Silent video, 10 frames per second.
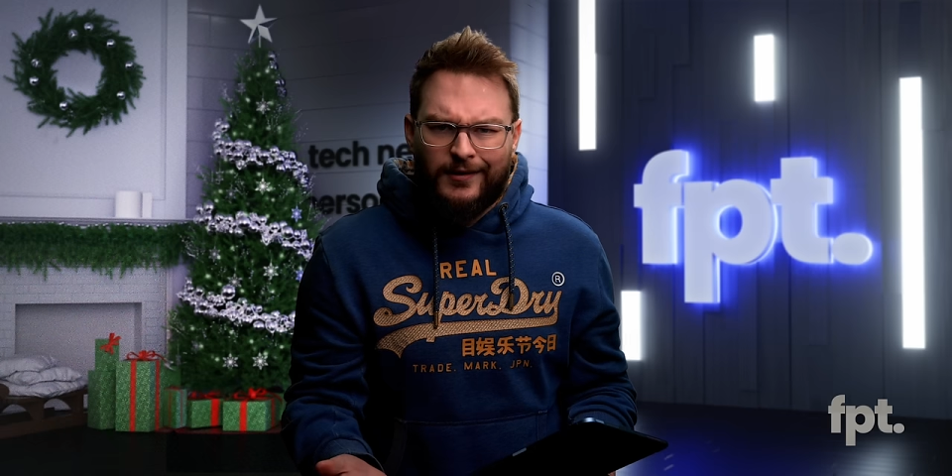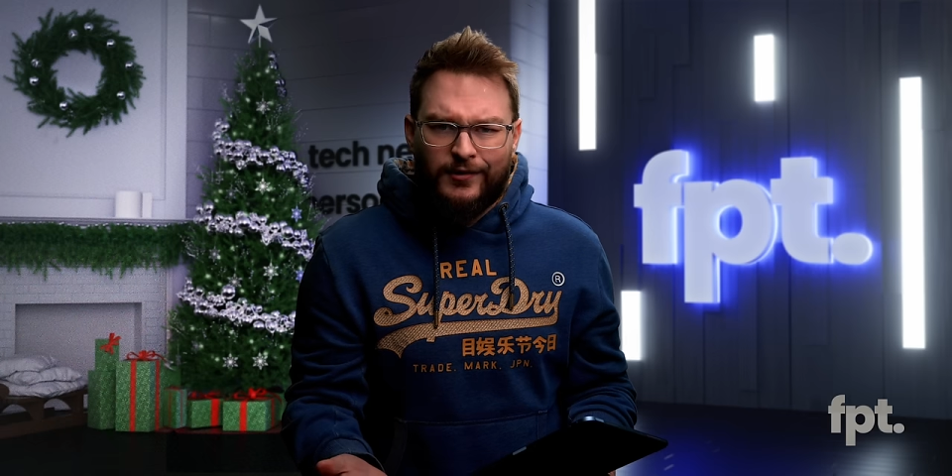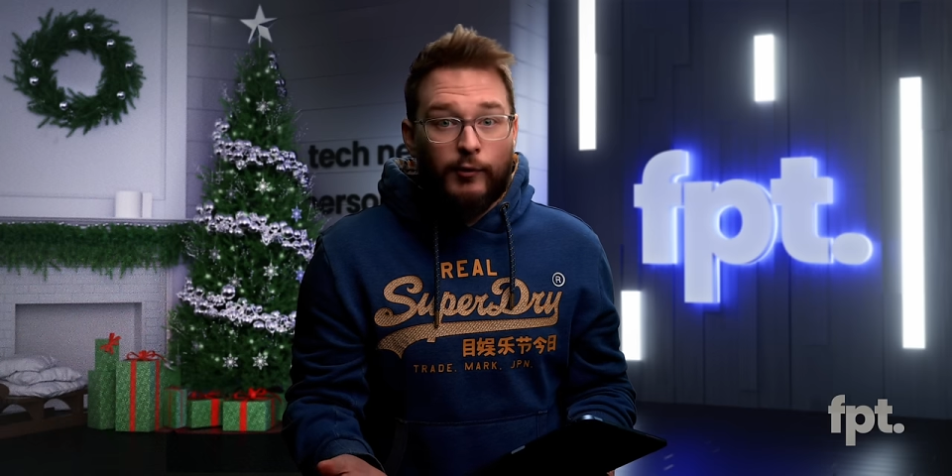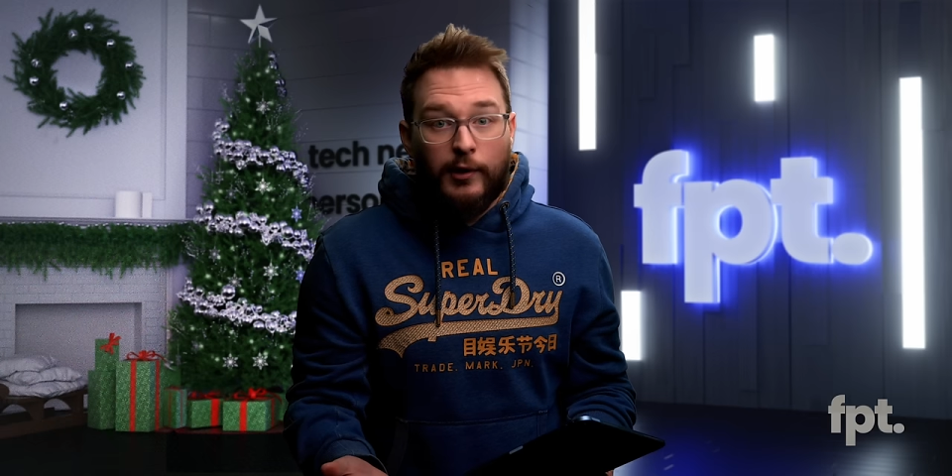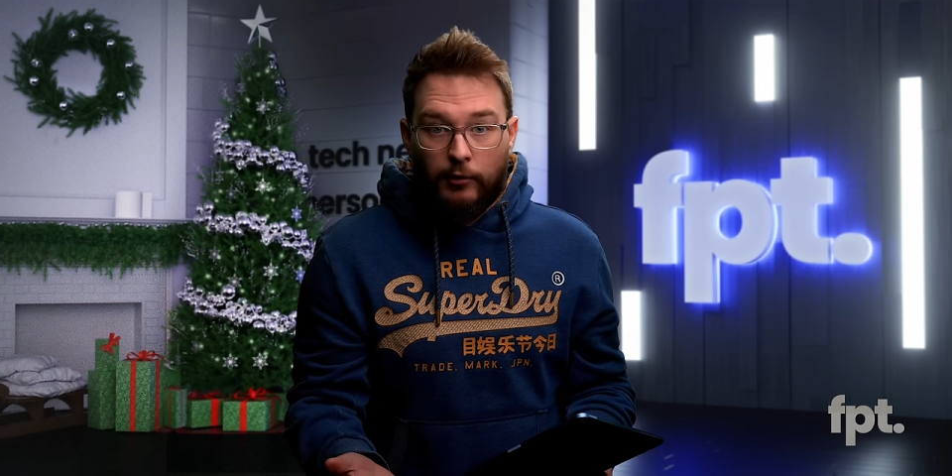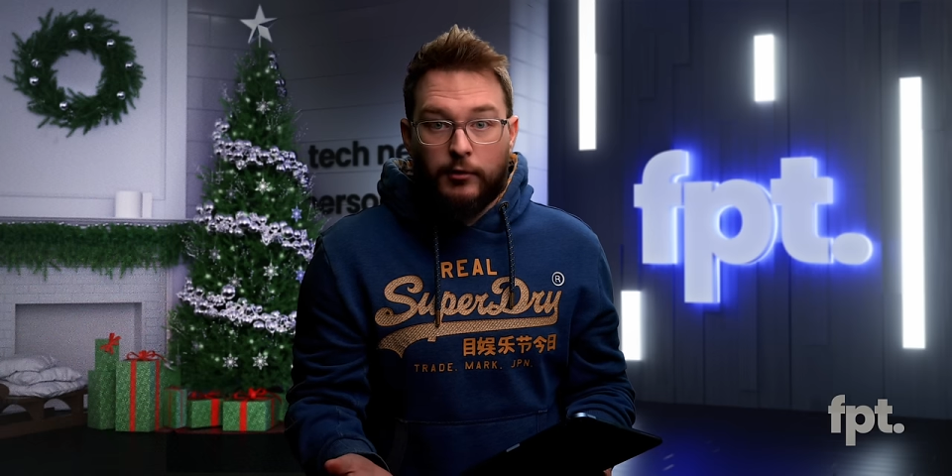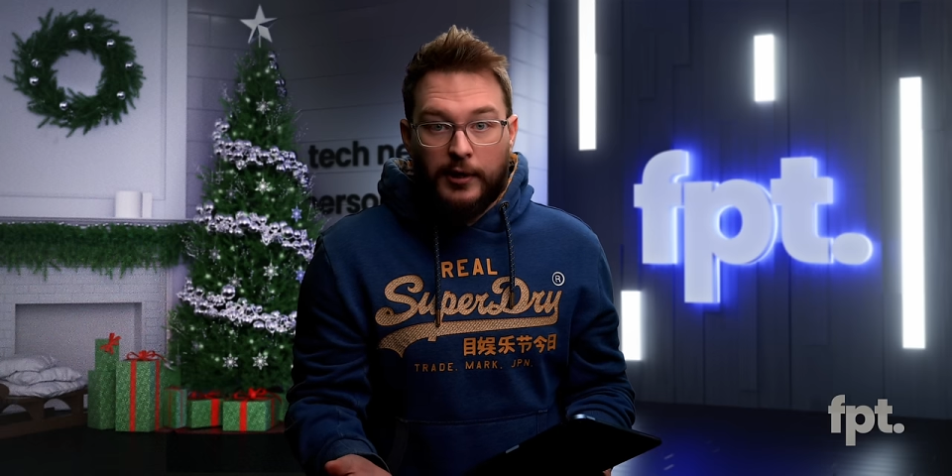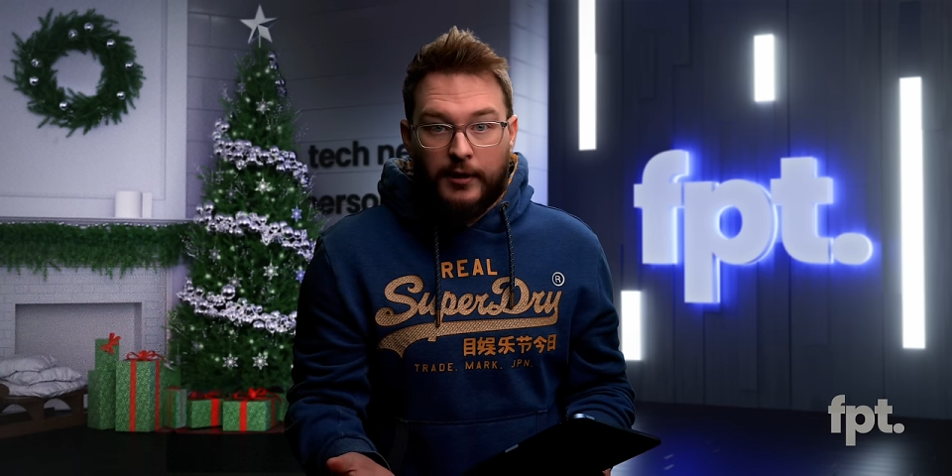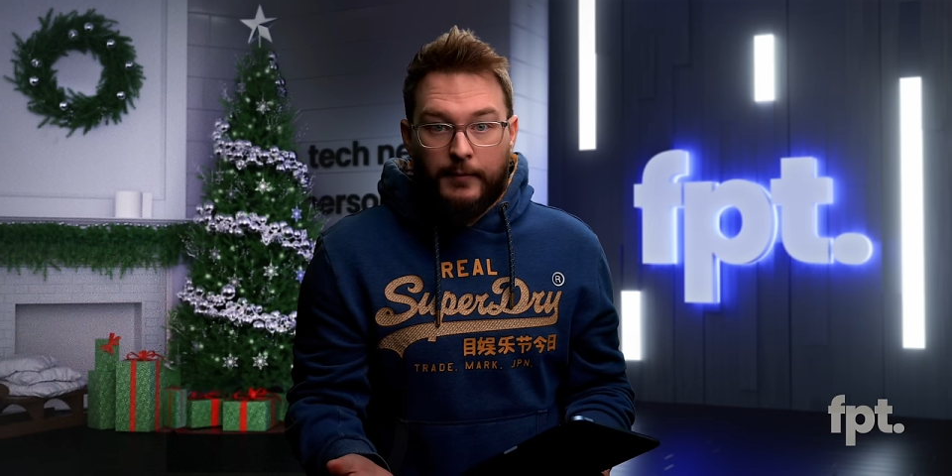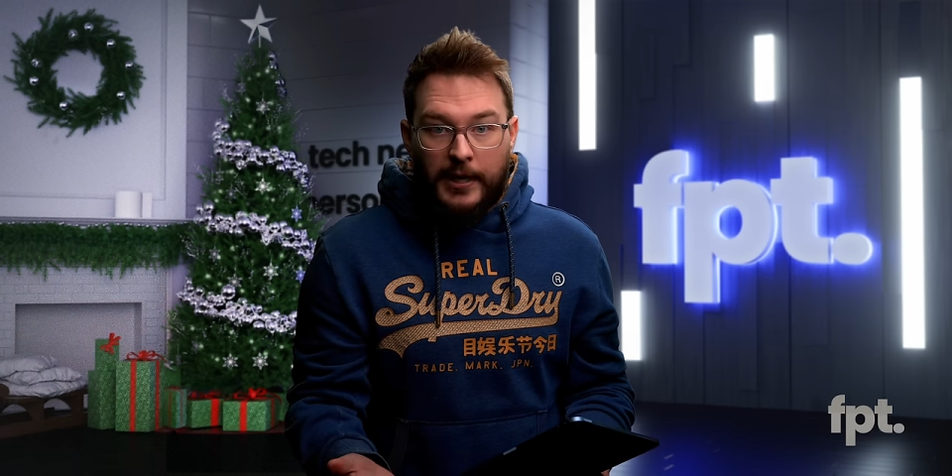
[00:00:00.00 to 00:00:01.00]
Do I look
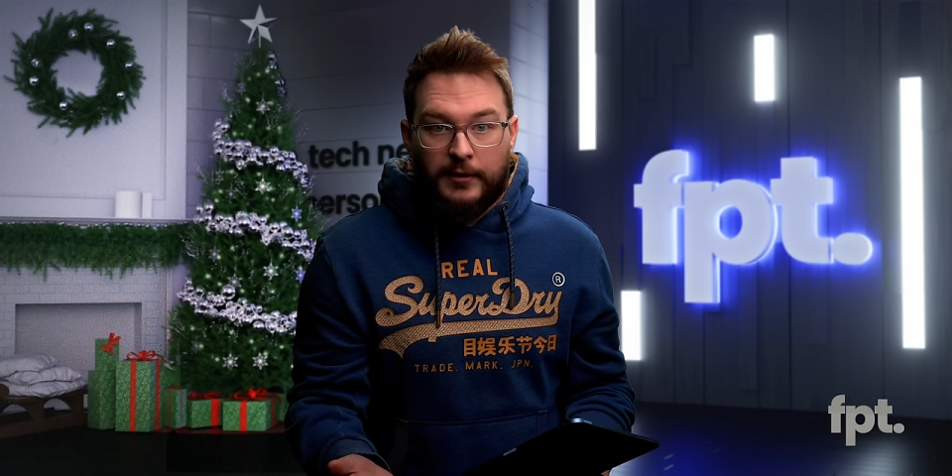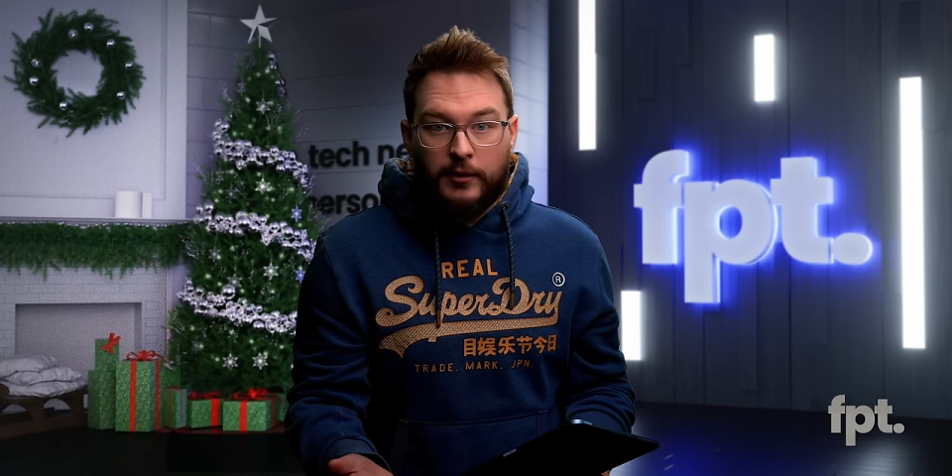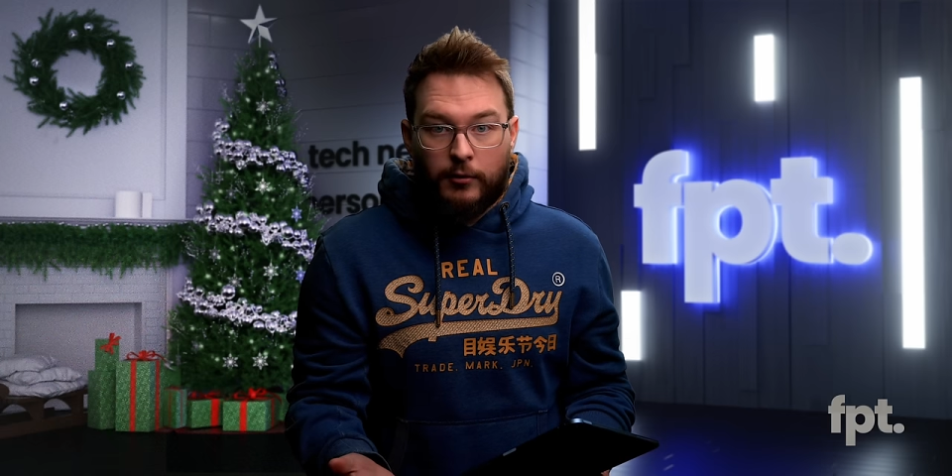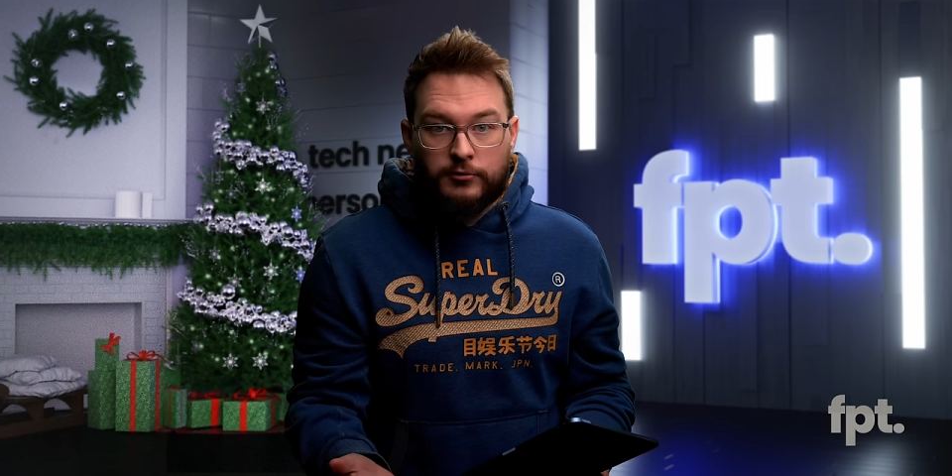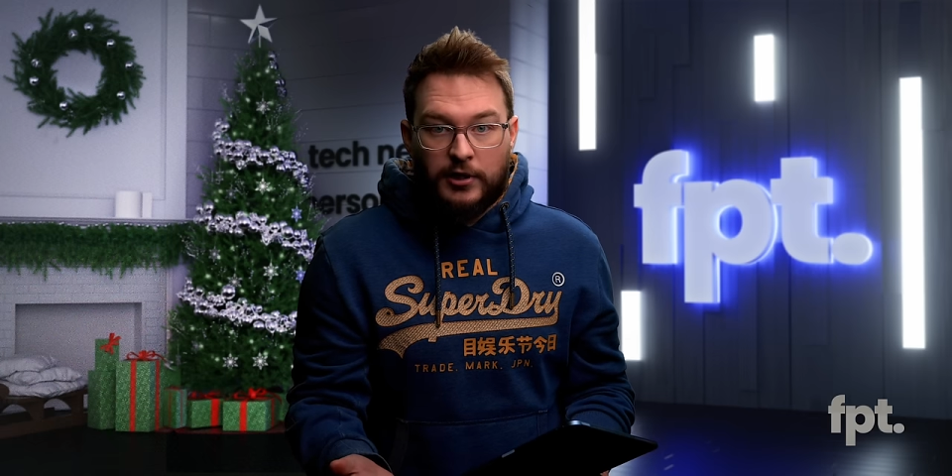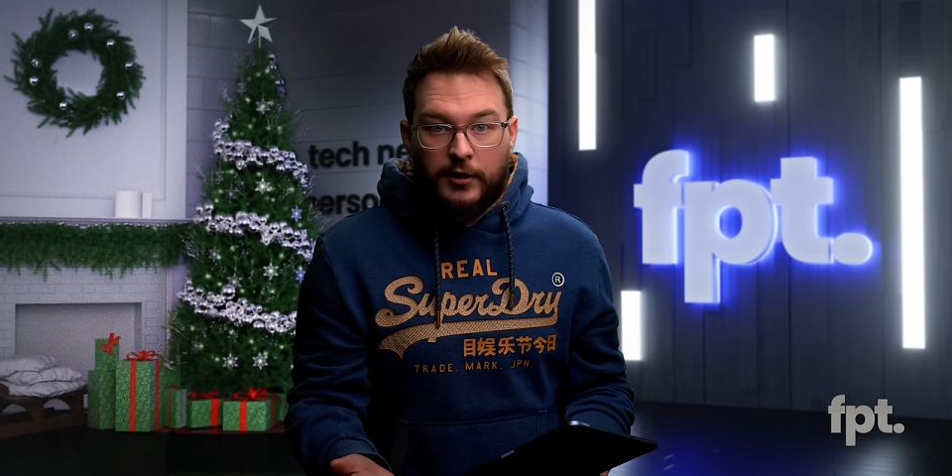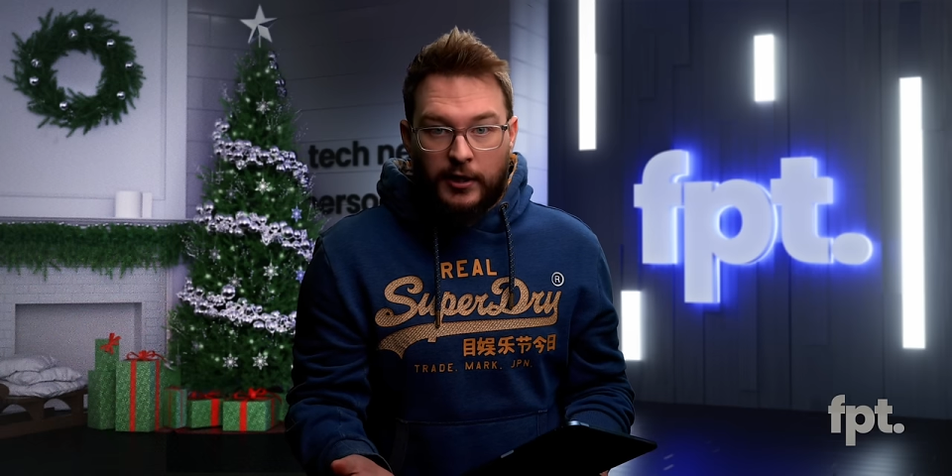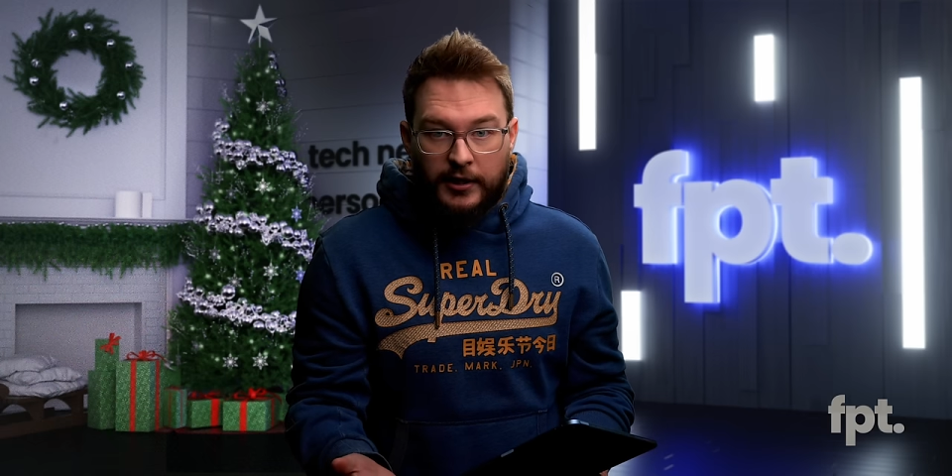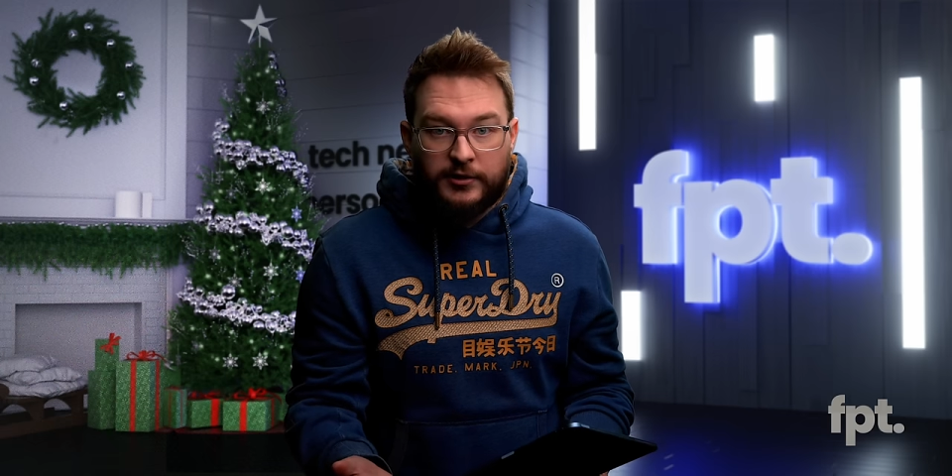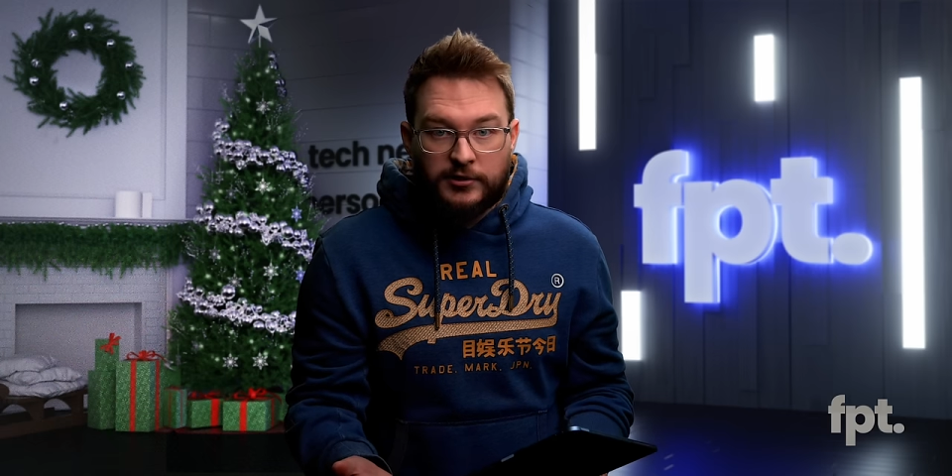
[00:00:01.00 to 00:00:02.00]
like a man that goes on
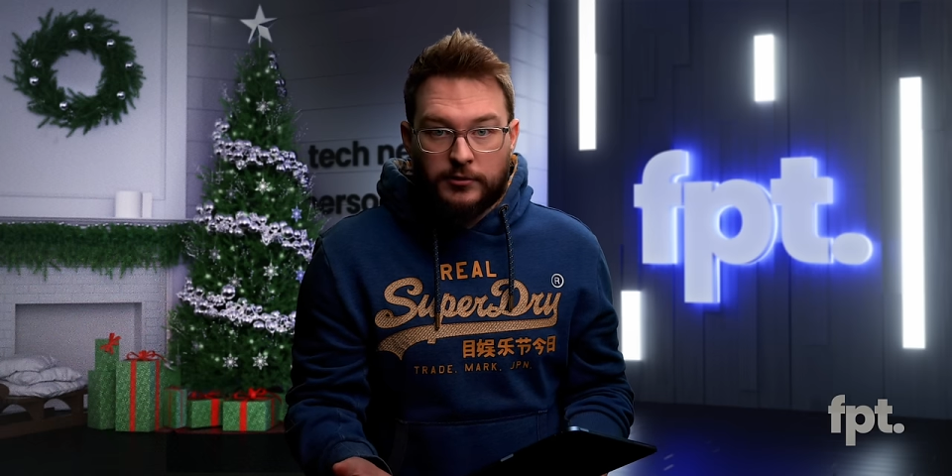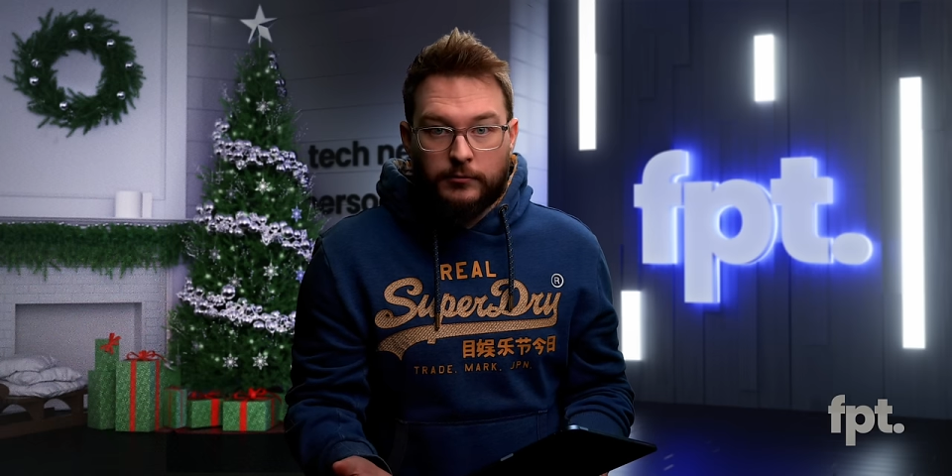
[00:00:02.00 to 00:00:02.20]
hikes?